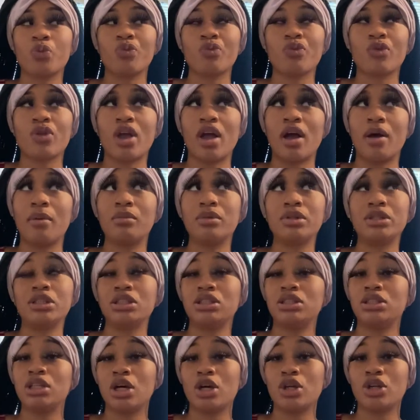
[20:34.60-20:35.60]
I'm gonna
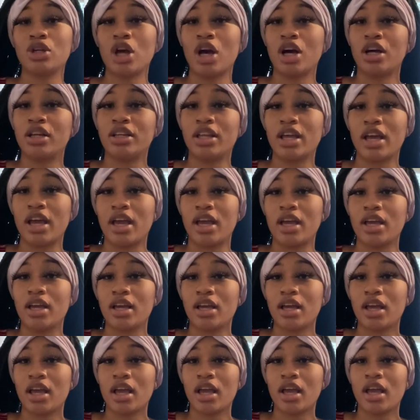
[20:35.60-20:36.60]
just tell y'all that
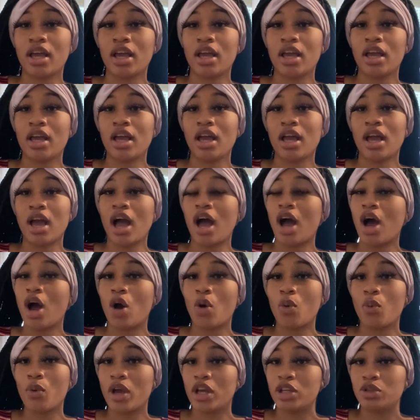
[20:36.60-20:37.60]
I
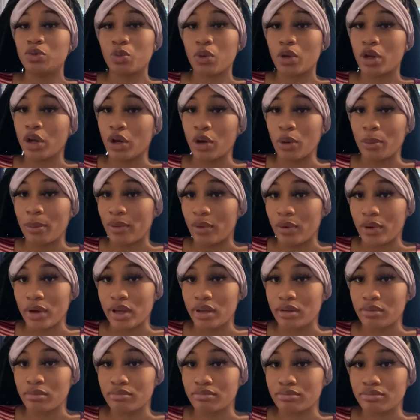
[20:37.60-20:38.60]
always wanted a boy.
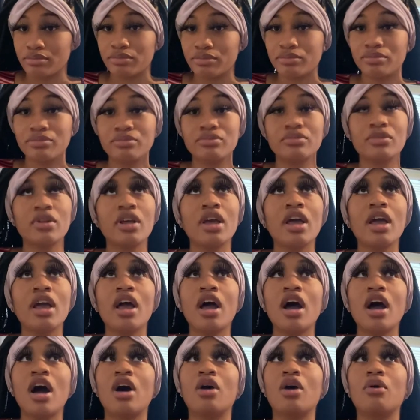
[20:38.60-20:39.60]

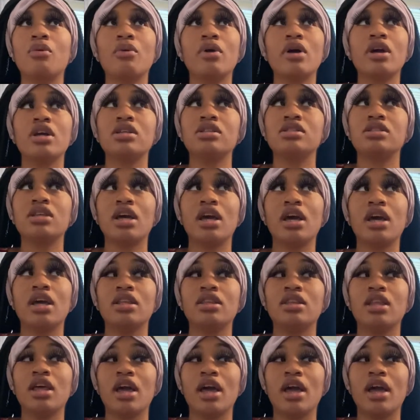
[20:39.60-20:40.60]
I always
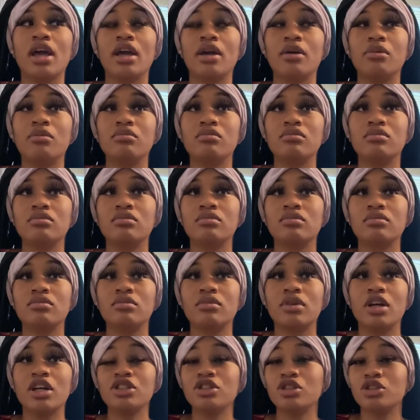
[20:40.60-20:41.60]
said that
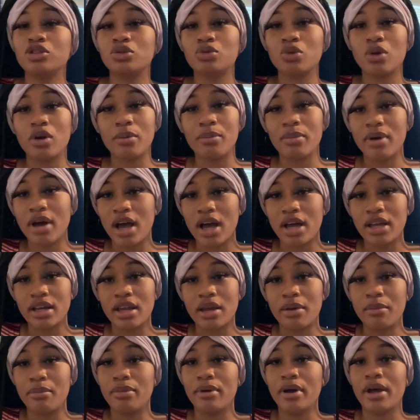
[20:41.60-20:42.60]
it's a story behind
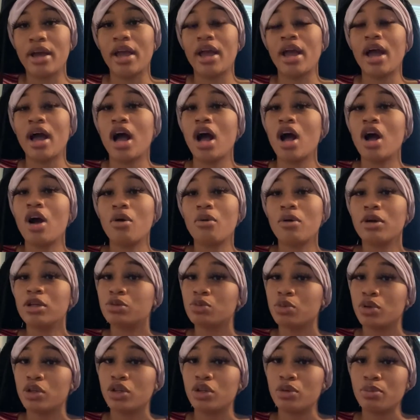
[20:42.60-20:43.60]
that, but I always
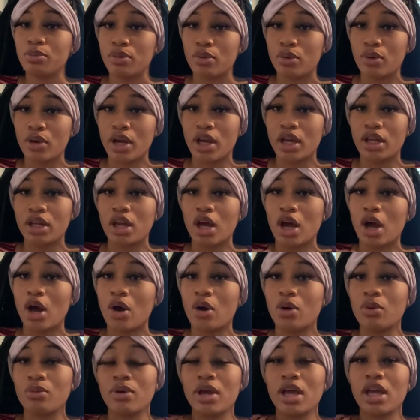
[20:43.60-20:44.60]
wanted a boy, and I
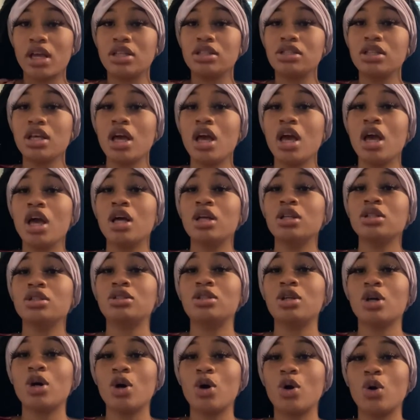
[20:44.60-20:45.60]
always
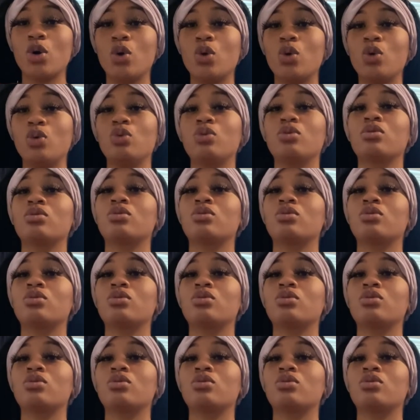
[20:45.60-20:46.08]
told